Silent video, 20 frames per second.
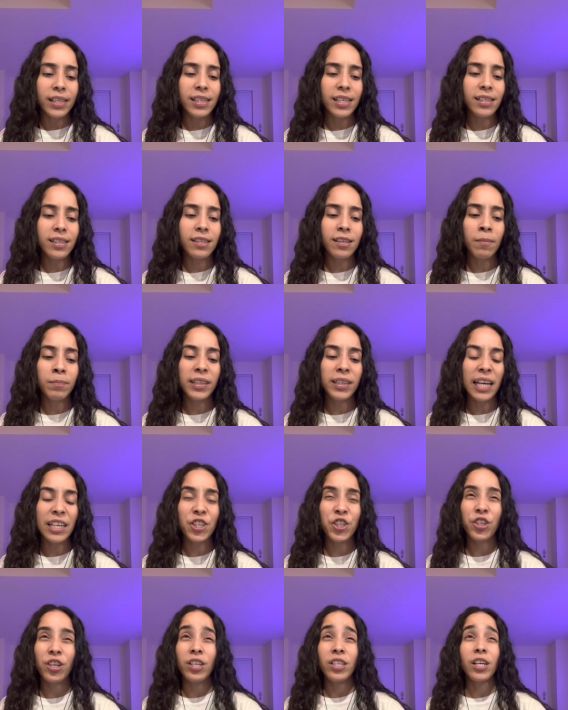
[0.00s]
This is something I
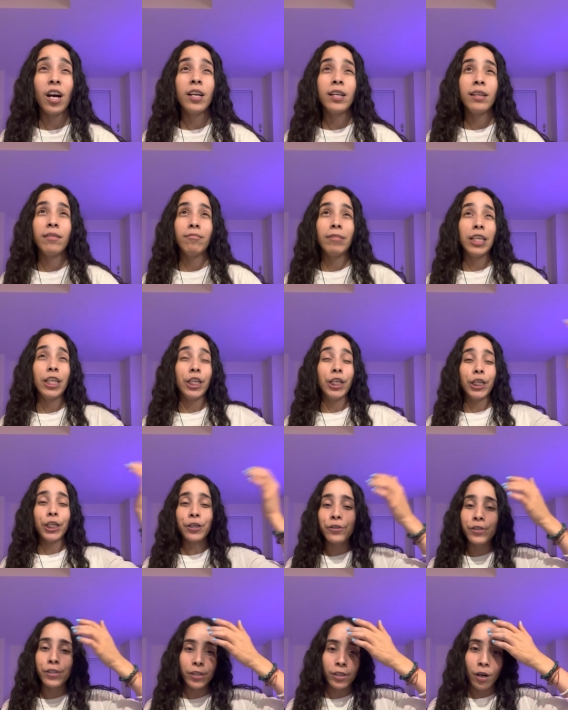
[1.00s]
should have done
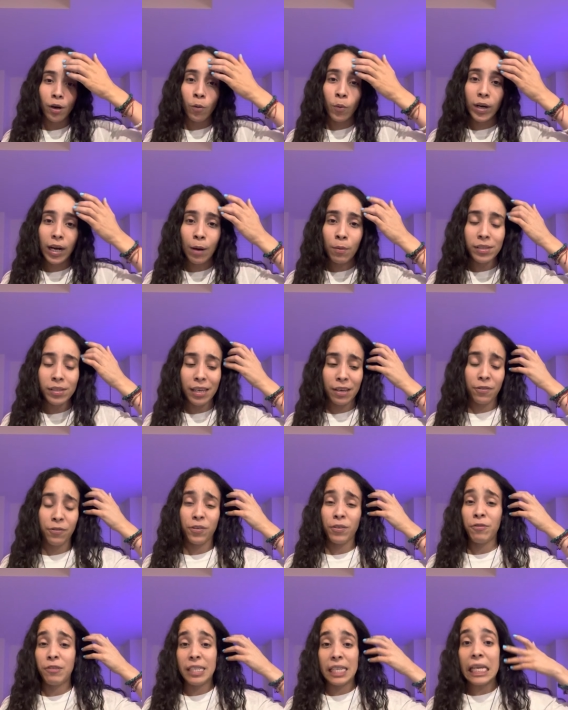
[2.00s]
years ago when I was like
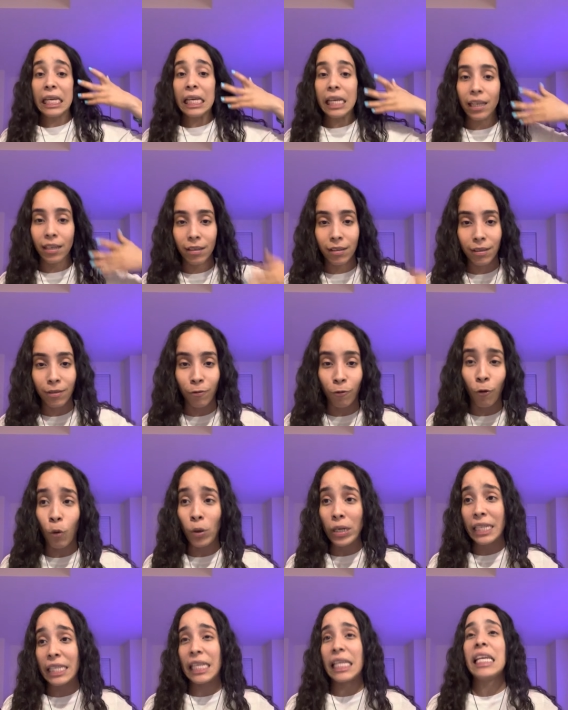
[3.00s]
15,
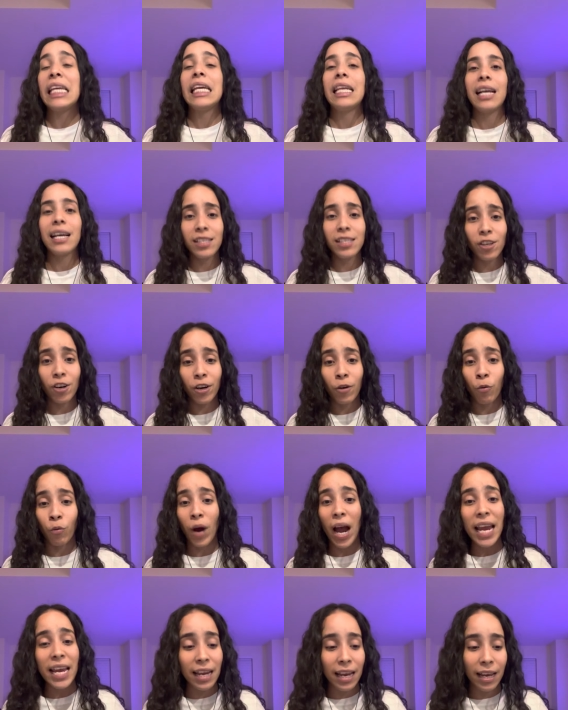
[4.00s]
14. I started
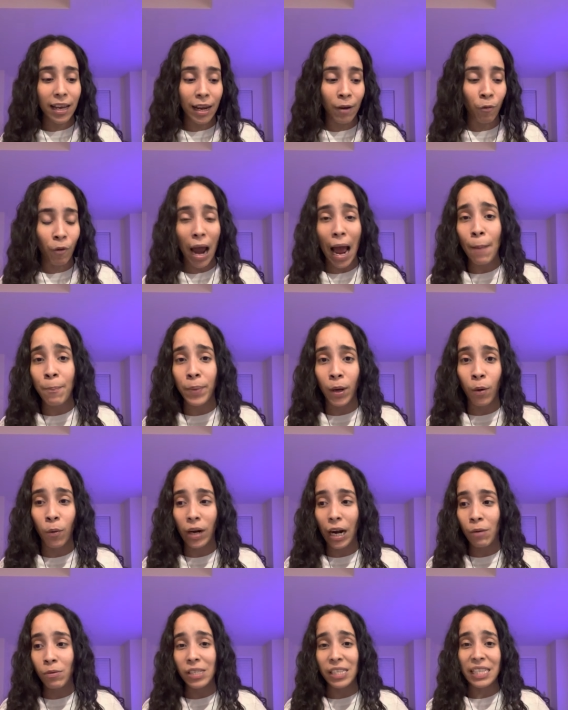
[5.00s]
writing and rapping
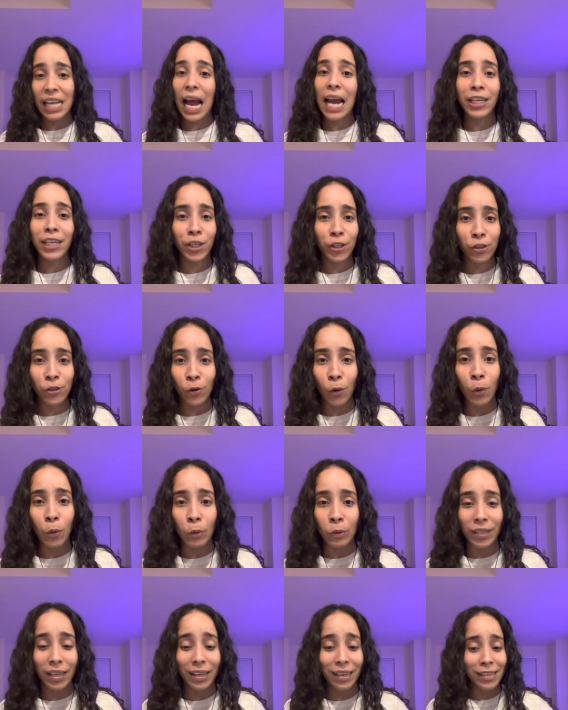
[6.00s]
when I was 9 years
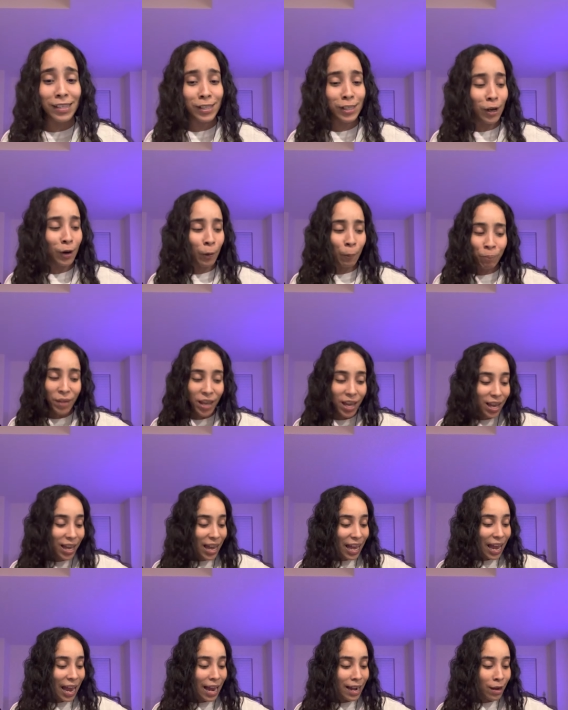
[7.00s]
old. So
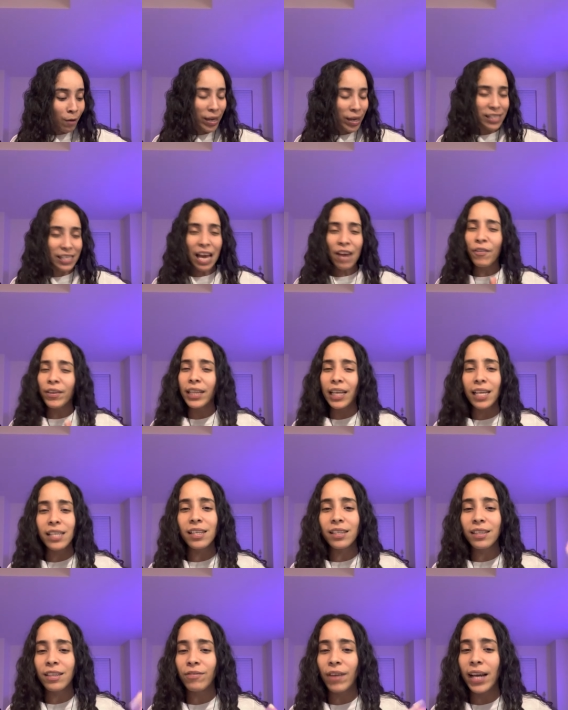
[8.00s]
anyways, everything is
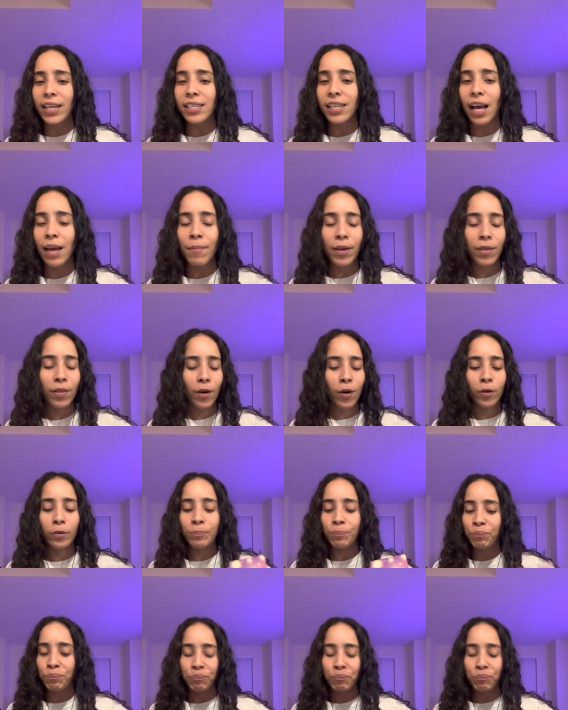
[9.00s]
in divine timing, though.